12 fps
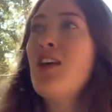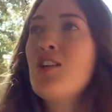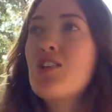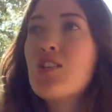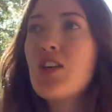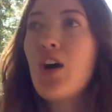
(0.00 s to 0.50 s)

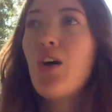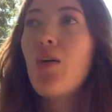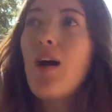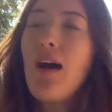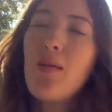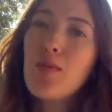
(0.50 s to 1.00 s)

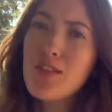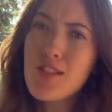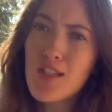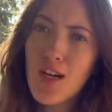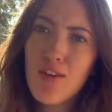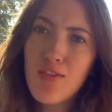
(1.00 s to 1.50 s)
So I will
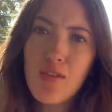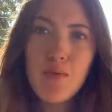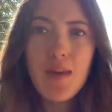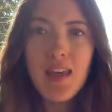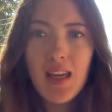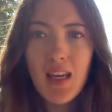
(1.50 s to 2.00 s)
start from the
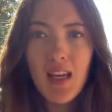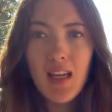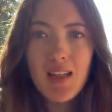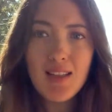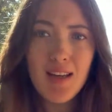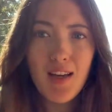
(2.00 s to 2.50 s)
beginning
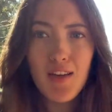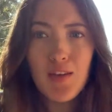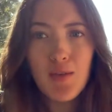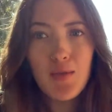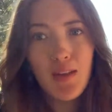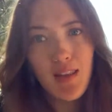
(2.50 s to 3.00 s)
and tell
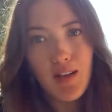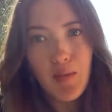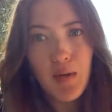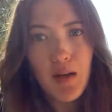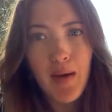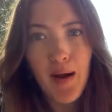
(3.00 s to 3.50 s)
you a little
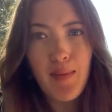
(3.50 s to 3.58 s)
bit about